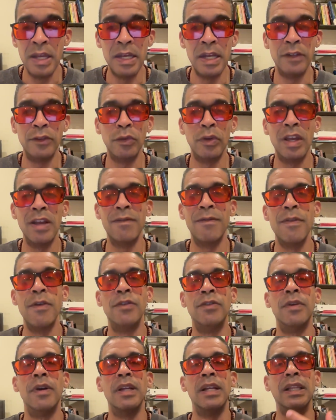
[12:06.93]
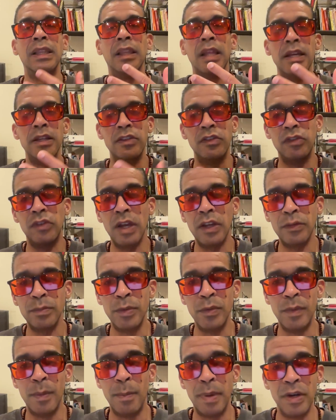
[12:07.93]
It's okay if there's very light chest
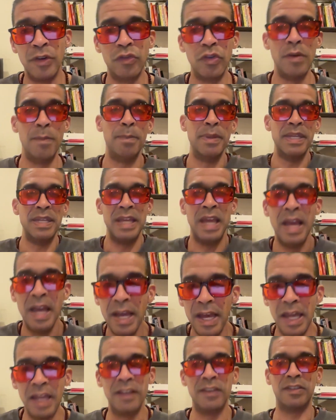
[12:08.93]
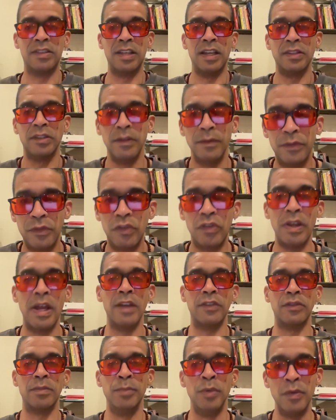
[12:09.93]
movement, but it shouldn't be excessive
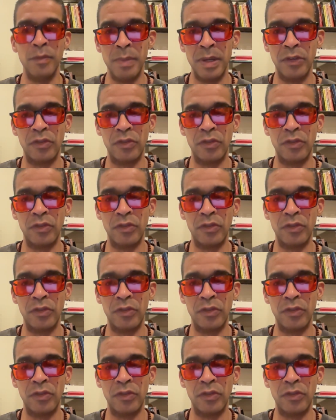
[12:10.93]
chest movement.